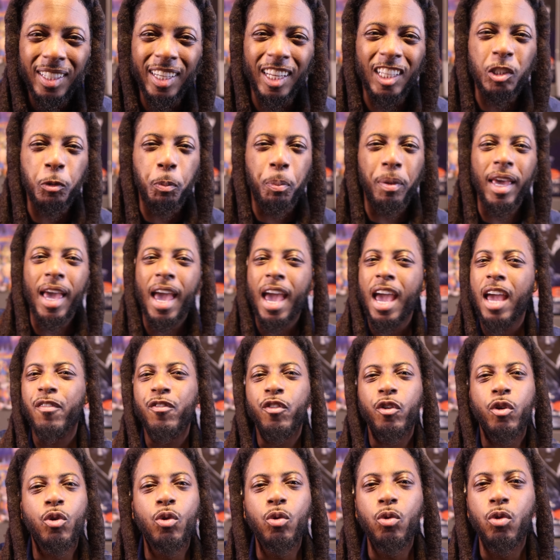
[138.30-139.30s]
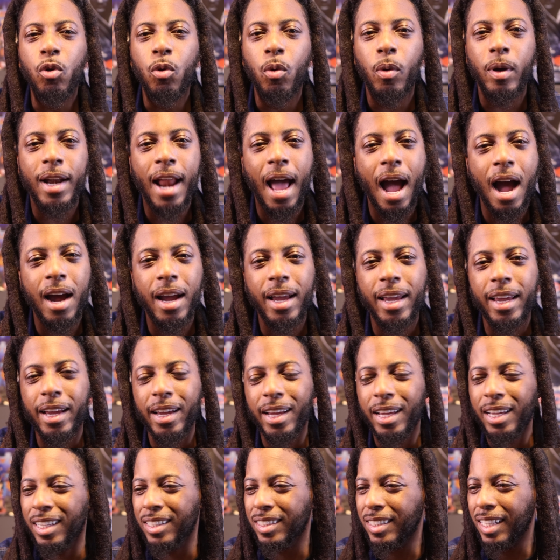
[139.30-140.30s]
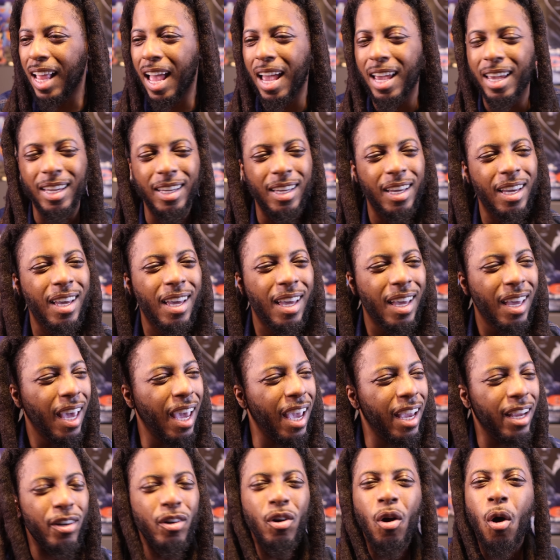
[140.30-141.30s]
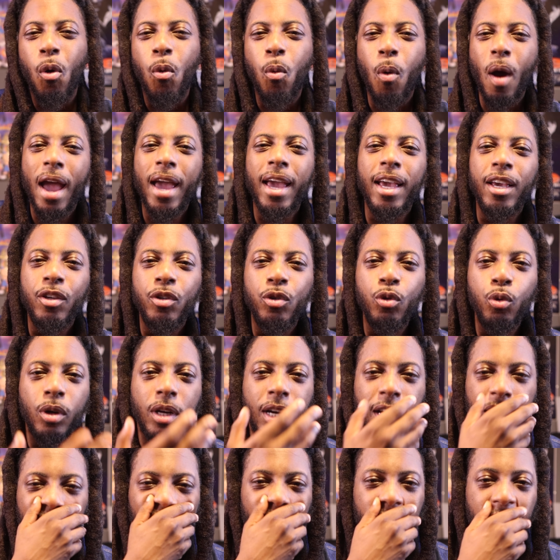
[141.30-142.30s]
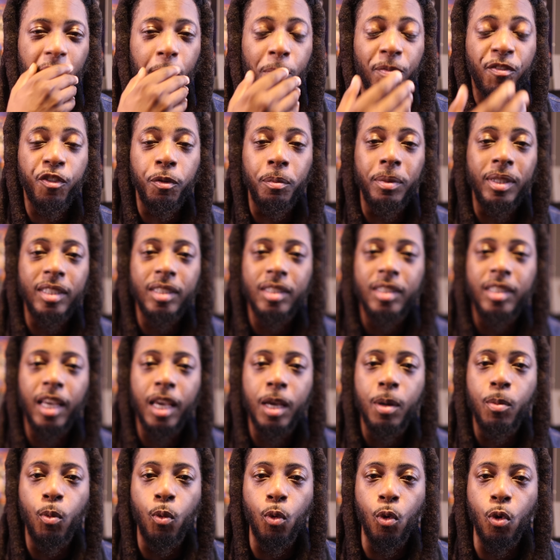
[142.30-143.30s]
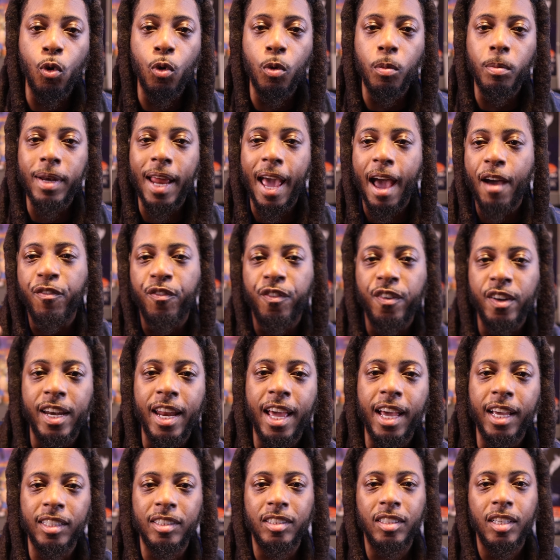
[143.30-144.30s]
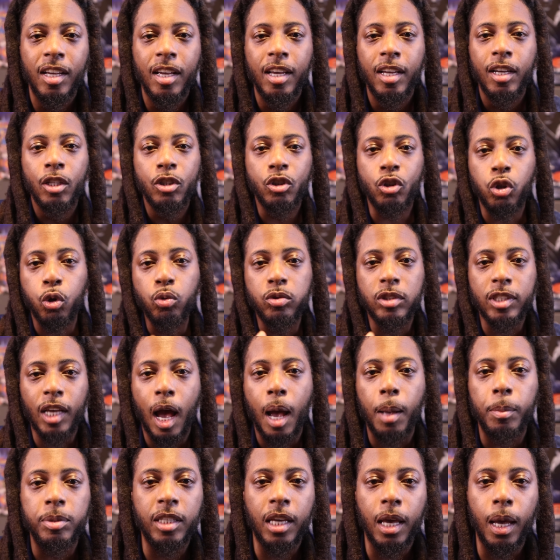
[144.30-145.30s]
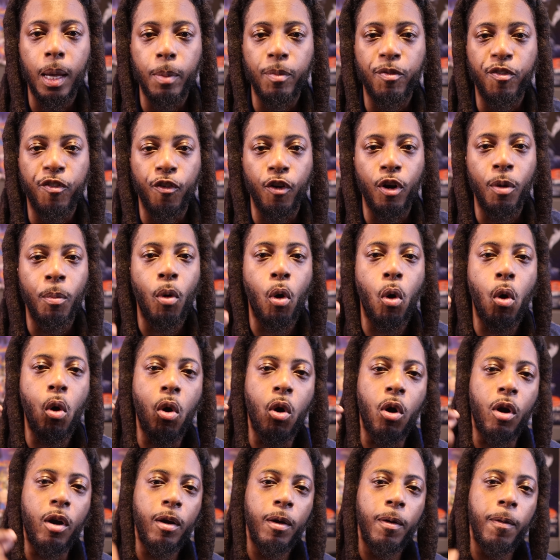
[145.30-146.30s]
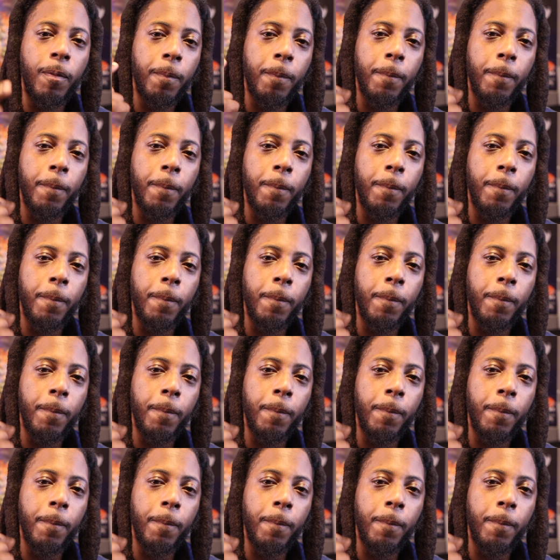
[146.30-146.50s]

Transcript: This behavior you doing out here is like, ain't no way you could have come from the same womb that finesse two times came from, or